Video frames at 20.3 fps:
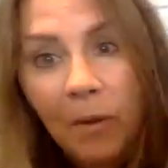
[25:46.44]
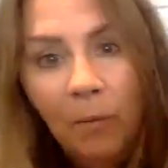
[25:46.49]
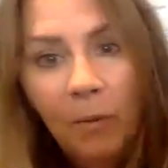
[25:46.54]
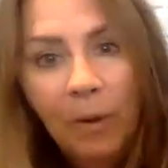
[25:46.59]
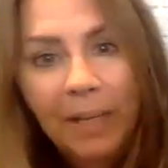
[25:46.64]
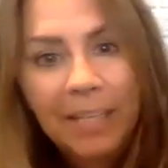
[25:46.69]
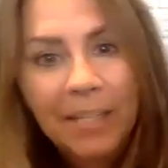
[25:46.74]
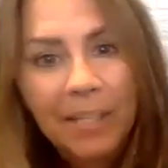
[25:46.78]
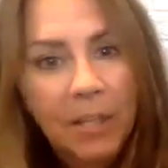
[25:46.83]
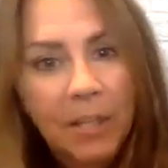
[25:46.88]

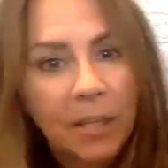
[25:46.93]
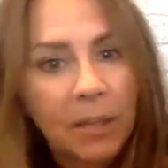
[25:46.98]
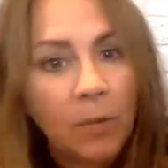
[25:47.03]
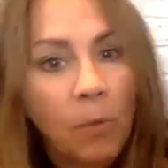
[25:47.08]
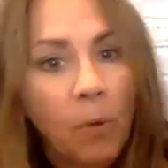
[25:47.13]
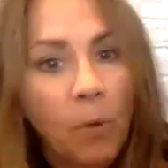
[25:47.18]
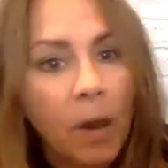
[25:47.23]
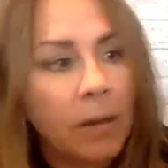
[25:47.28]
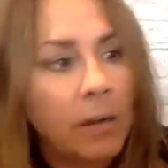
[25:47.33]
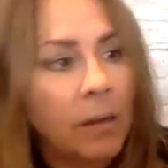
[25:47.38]
when it's in the
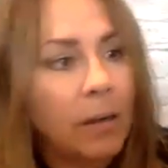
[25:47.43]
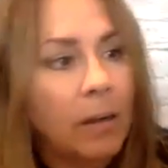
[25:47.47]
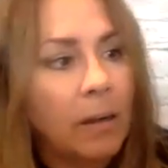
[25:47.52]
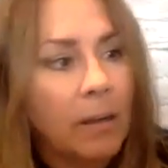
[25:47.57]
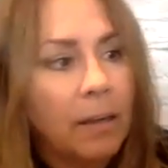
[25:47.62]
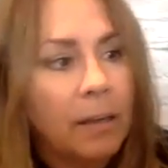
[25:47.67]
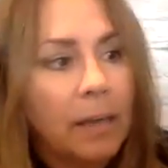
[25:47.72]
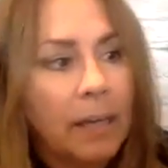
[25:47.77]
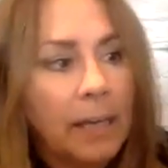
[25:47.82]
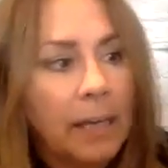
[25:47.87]
water,
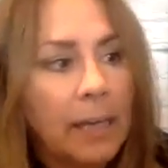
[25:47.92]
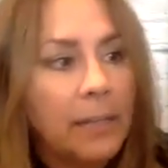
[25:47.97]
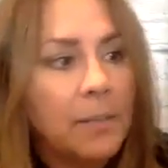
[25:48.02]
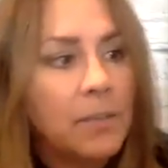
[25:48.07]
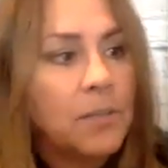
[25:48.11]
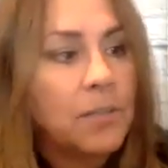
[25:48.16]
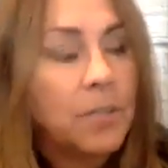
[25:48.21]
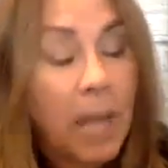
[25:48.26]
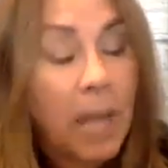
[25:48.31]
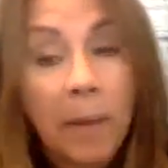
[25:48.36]

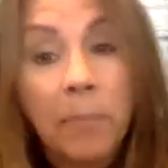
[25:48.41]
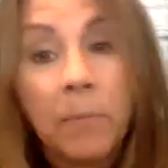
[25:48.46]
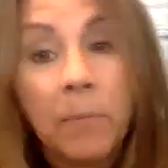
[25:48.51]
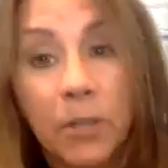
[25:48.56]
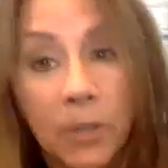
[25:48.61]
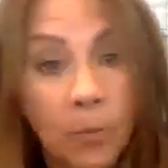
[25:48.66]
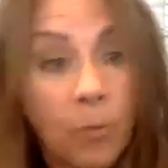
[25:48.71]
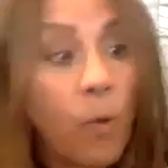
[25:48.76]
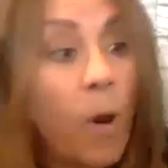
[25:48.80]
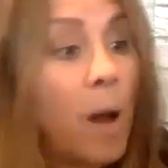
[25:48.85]
it's time to
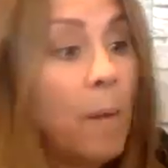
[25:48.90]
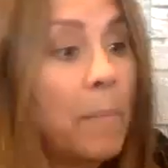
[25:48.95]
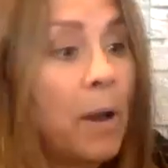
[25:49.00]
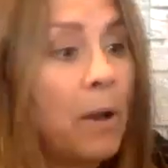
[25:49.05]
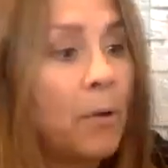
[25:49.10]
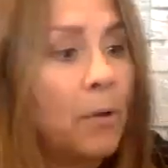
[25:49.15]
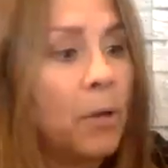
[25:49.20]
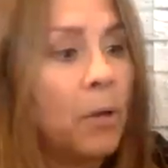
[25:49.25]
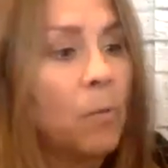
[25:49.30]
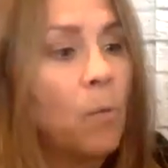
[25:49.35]
swap
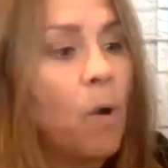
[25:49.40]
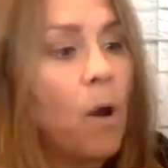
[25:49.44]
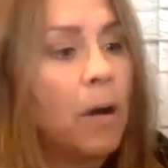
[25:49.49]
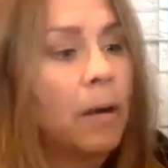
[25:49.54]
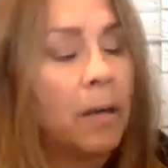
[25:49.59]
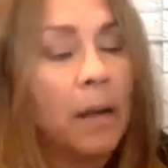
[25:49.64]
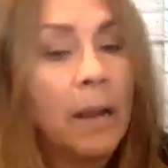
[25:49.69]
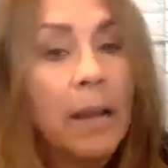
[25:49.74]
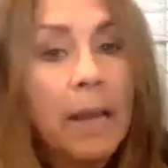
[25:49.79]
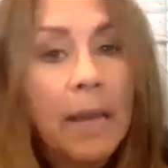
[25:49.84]
out your
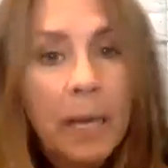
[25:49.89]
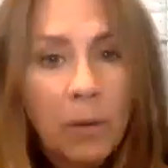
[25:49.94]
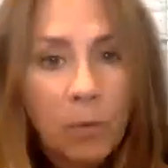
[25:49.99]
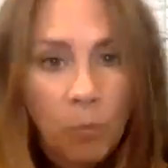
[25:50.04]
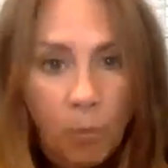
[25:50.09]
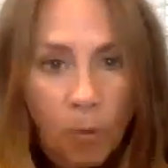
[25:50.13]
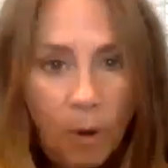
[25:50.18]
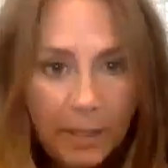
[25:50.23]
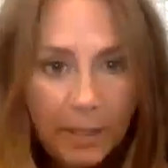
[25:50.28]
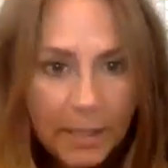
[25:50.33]
water.
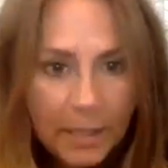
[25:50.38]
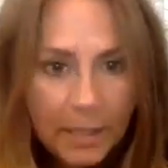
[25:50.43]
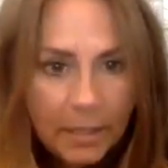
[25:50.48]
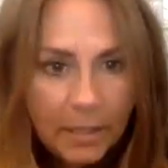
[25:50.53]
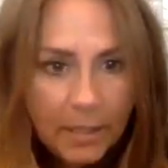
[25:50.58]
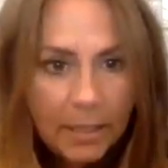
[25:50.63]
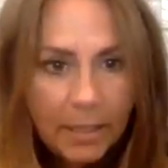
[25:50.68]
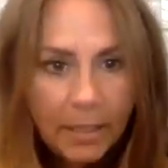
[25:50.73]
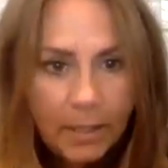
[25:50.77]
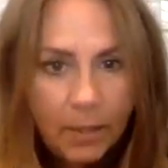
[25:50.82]
Once
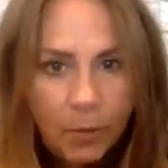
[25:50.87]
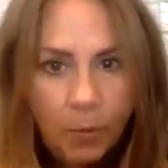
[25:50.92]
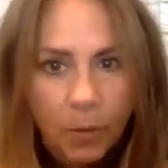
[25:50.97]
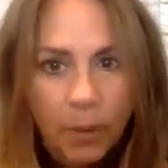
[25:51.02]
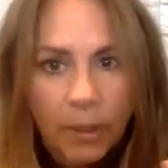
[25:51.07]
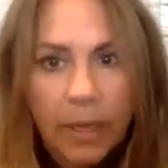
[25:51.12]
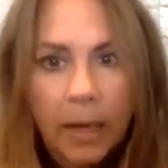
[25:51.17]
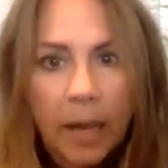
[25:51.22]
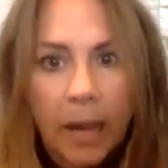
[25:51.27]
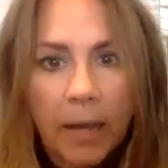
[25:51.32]
this gets
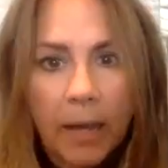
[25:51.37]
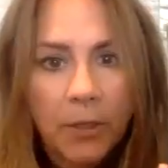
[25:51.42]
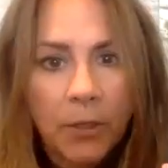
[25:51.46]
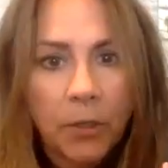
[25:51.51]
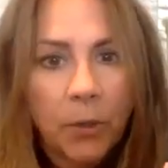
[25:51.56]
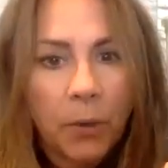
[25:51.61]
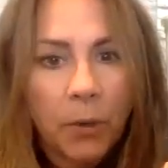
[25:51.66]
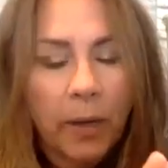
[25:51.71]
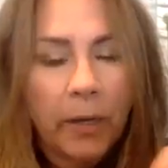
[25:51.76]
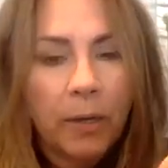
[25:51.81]
really
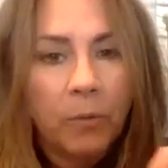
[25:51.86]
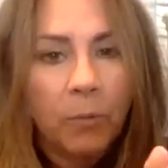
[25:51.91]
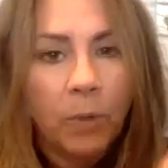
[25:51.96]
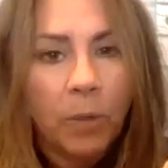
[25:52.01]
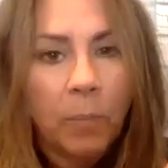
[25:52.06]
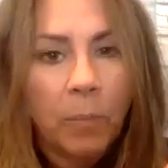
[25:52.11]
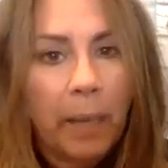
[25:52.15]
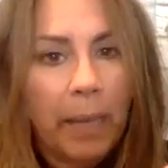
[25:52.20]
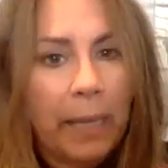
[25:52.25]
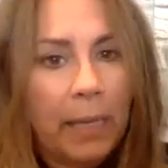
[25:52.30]
concentrated
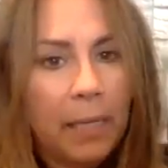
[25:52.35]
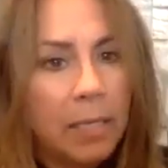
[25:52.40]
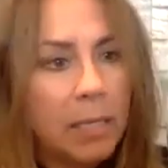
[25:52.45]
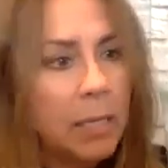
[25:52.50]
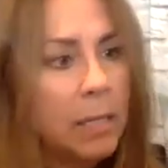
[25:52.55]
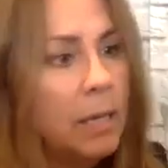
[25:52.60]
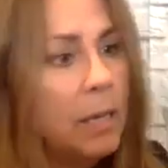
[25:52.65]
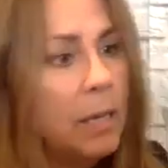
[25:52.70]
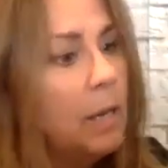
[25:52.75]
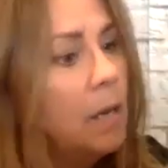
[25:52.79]
with paint,
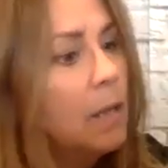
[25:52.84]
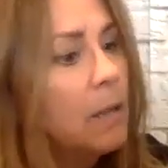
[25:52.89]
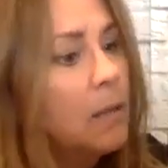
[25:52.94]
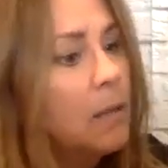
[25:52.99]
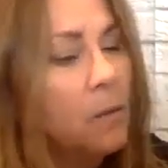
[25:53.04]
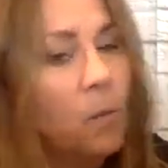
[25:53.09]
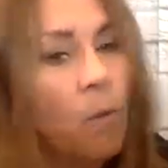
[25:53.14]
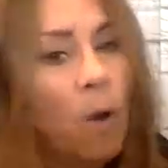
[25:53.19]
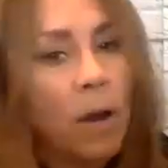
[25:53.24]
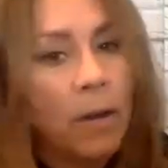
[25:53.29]

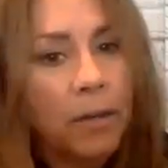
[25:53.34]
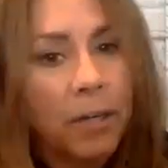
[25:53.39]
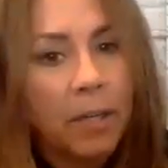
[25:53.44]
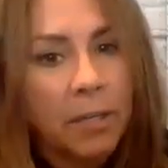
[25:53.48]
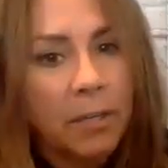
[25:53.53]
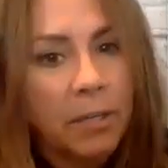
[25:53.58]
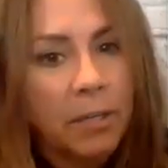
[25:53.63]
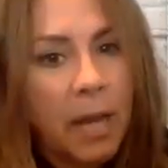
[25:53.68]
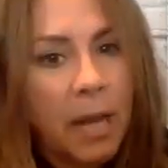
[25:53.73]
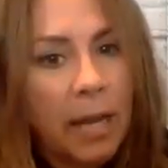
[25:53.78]
the water
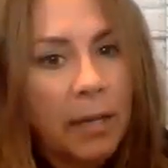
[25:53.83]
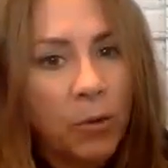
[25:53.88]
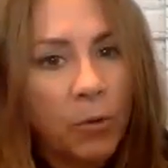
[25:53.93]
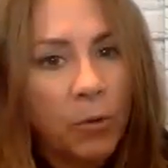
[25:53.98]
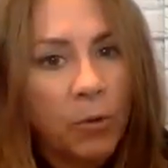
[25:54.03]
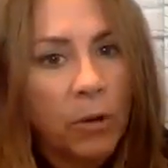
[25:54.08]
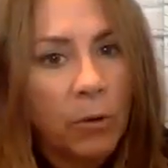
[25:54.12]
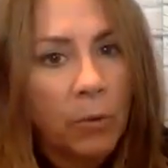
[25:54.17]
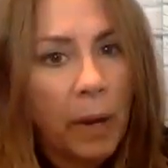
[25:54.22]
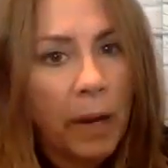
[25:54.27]
does not
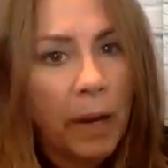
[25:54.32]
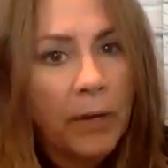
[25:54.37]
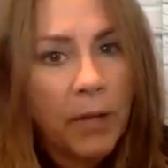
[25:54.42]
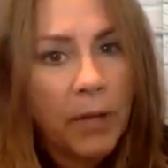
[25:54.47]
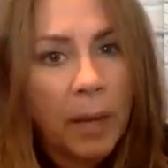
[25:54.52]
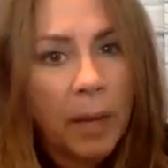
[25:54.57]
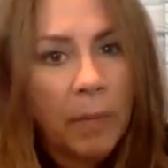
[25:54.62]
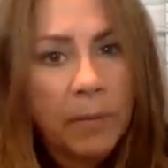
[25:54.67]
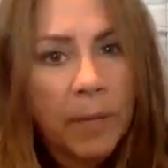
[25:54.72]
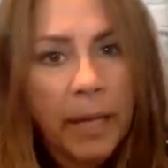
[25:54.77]
do a great
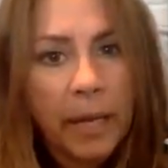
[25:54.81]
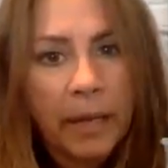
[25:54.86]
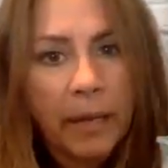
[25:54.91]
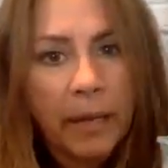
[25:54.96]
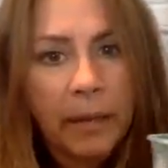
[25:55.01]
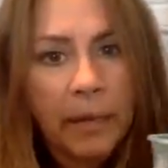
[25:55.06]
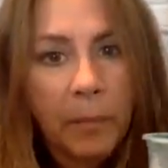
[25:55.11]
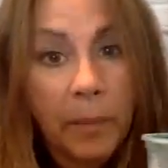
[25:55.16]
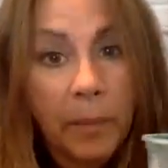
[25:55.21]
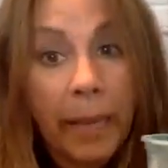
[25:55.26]
job
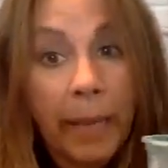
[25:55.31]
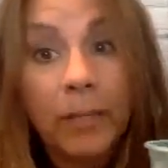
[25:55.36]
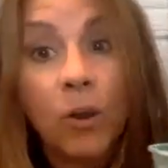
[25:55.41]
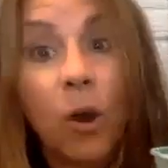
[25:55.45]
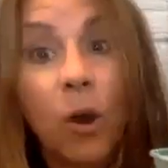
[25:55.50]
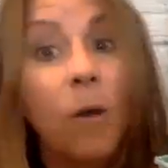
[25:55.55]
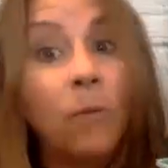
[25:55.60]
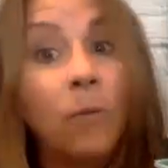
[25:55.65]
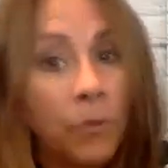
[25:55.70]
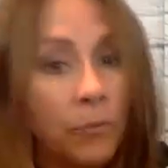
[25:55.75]
taking the paint
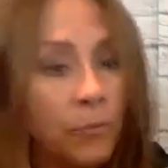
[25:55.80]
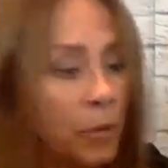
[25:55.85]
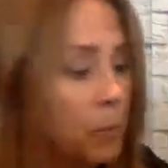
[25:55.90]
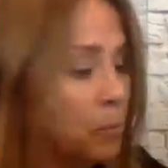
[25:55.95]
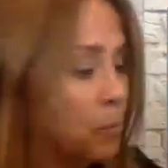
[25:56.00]
off of your